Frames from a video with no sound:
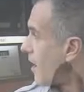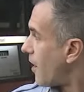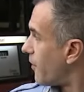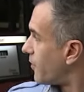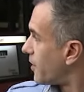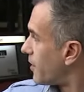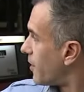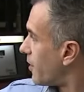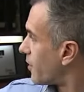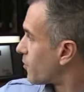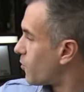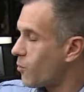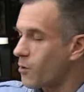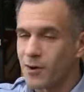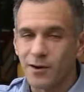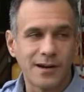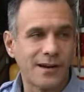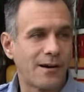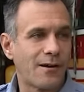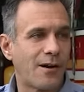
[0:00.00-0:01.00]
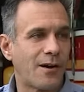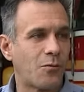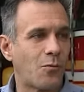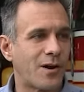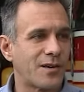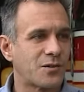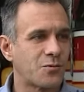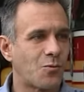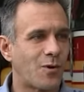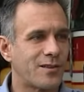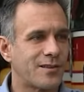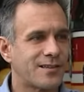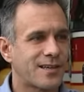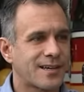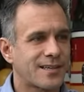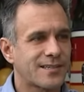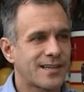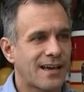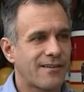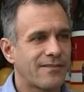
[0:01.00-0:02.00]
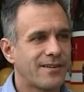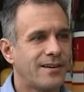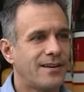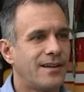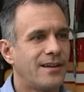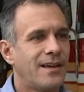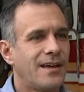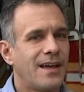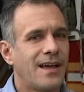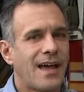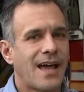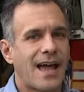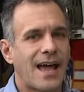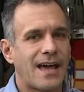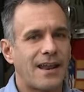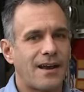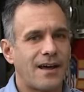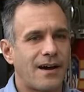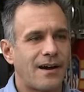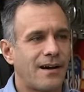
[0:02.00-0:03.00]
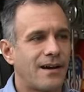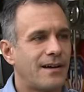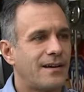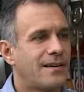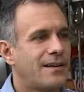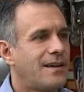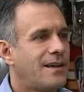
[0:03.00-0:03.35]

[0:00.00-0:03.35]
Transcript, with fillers: Captain Anthony Holtz with the New York City Fire Department.